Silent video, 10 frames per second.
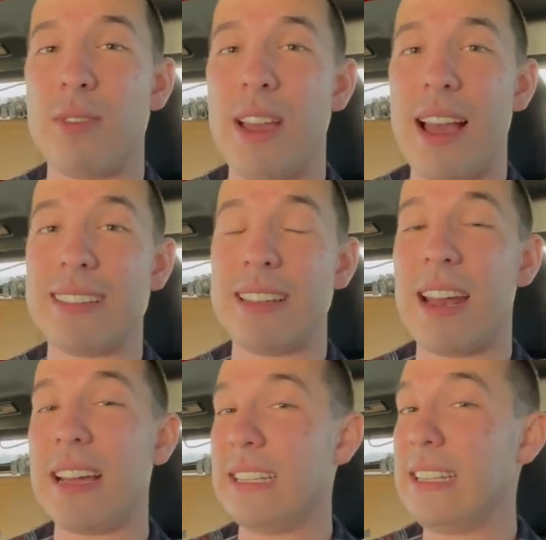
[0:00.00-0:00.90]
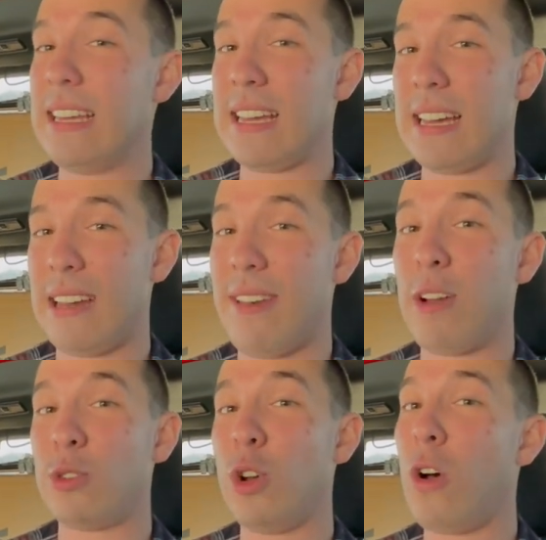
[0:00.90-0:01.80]
guys an idea of
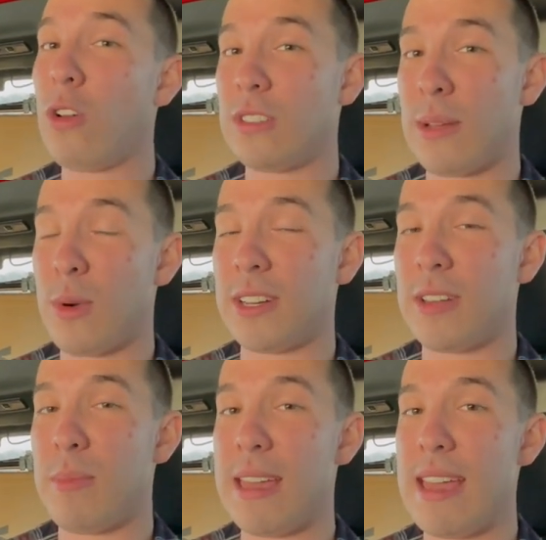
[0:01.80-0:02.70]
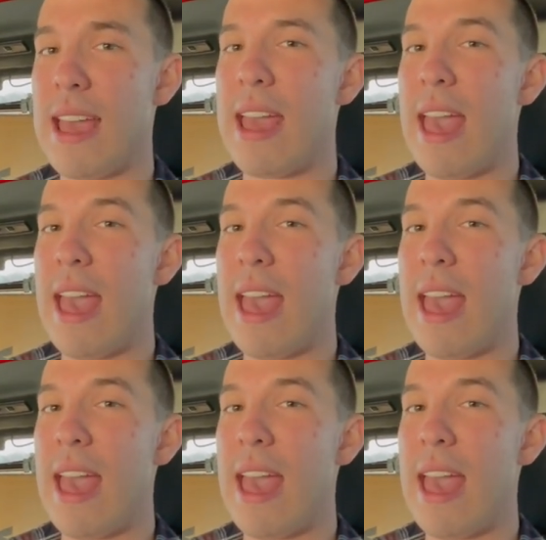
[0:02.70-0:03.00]
how tall someone could be,